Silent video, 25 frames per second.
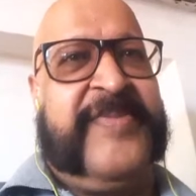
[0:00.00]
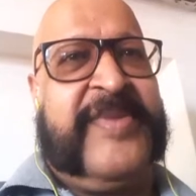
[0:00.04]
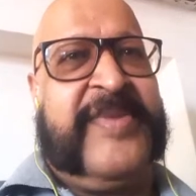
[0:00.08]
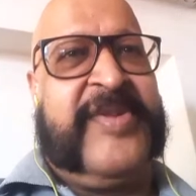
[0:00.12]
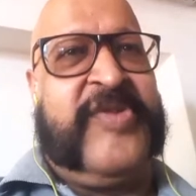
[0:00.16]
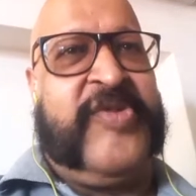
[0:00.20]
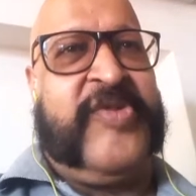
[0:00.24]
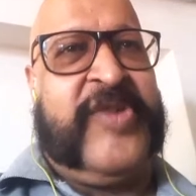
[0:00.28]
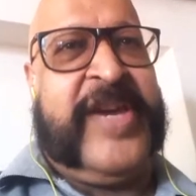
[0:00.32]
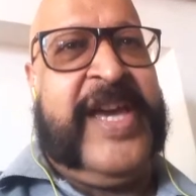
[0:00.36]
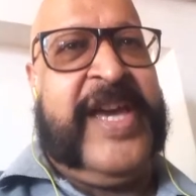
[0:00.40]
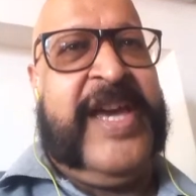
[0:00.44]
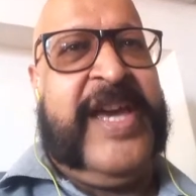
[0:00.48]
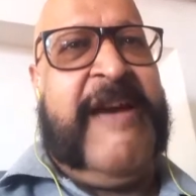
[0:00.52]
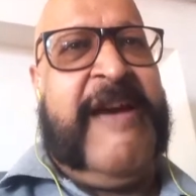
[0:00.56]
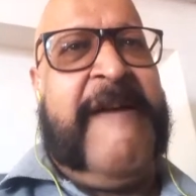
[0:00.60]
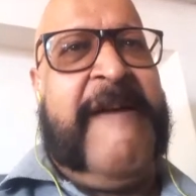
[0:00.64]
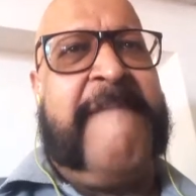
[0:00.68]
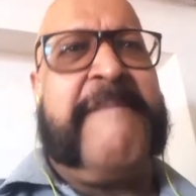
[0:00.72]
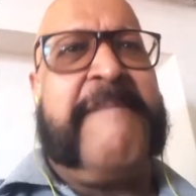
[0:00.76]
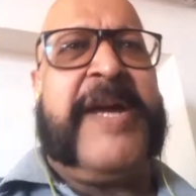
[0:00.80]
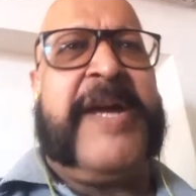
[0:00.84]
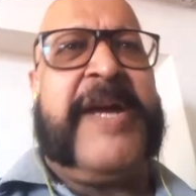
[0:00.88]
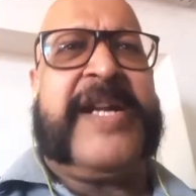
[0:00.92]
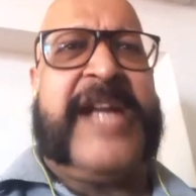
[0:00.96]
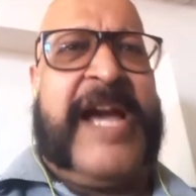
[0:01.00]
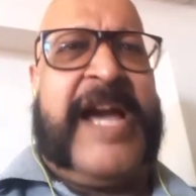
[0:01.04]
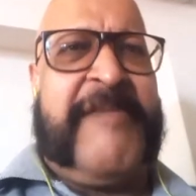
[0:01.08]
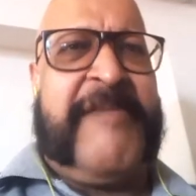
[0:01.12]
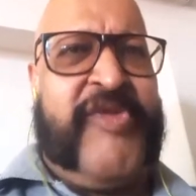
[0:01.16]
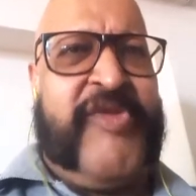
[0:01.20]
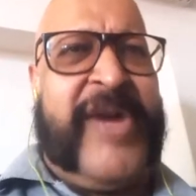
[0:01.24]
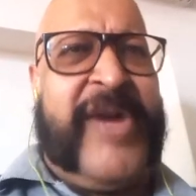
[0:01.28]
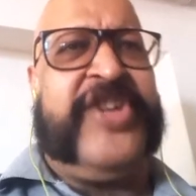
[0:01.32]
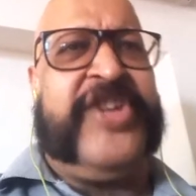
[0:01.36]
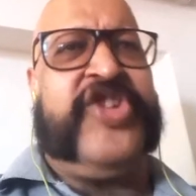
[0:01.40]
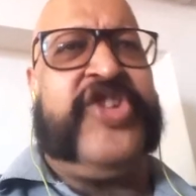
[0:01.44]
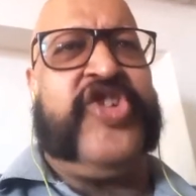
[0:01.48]
Okay, but I'm
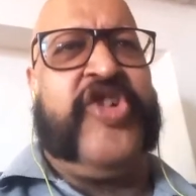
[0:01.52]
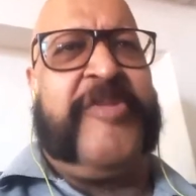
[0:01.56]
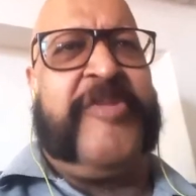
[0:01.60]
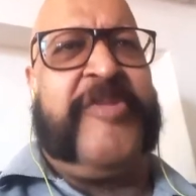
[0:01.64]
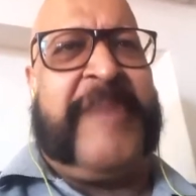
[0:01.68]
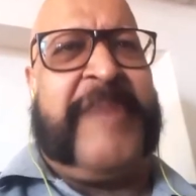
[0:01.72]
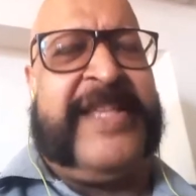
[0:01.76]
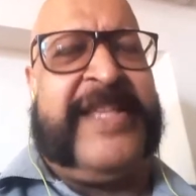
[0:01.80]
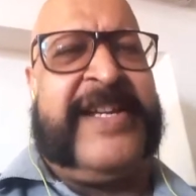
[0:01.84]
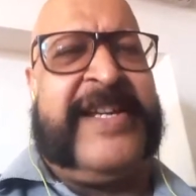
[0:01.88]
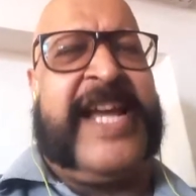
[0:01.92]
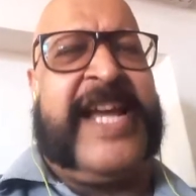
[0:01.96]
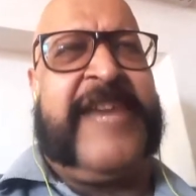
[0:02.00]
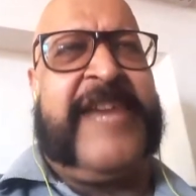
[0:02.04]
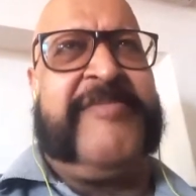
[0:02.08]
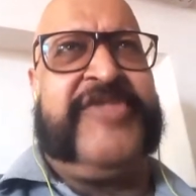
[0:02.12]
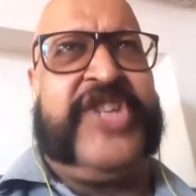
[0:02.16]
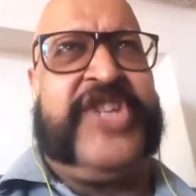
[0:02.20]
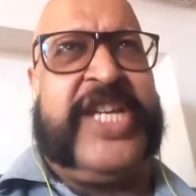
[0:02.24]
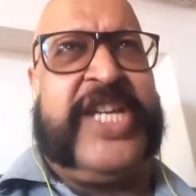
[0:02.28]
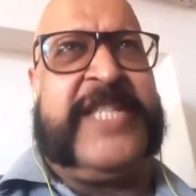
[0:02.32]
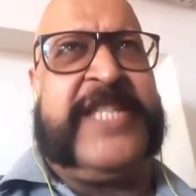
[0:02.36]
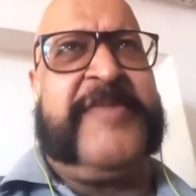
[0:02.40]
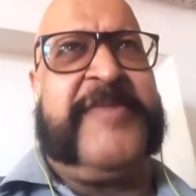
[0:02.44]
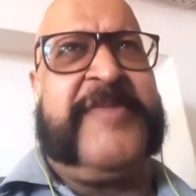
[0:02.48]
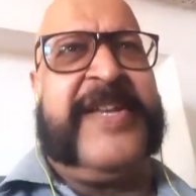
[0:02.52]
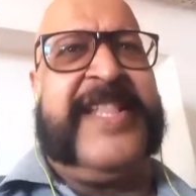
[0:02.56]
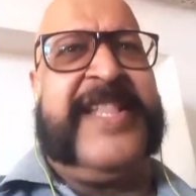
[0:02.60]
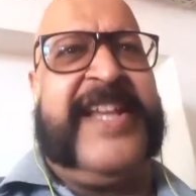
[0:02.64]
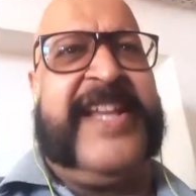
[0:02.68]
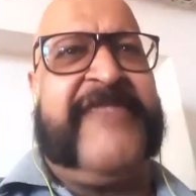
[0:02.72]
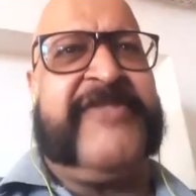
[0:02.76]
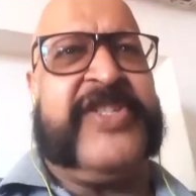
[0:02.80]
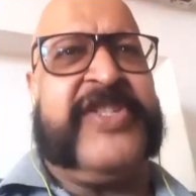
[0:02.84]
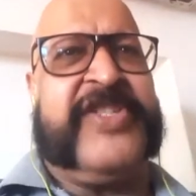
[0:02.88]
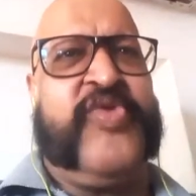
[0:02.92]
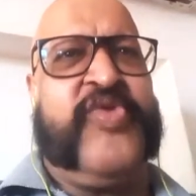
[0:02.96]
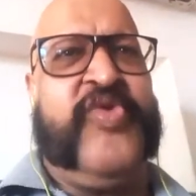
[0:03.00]
quite sure by the time Shakespeare left
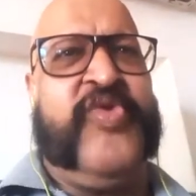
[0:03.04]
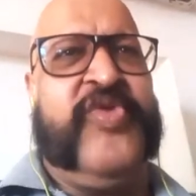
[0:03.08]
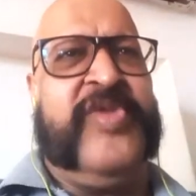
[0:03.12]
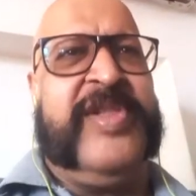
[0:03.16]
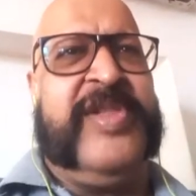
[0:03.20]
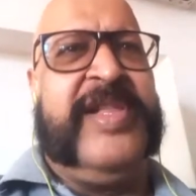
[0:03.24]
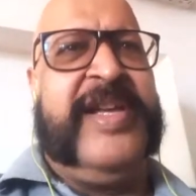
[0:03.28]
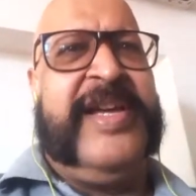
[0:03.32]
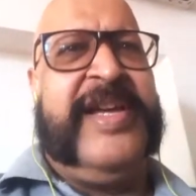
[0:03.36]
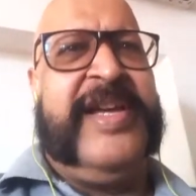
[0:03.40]
school,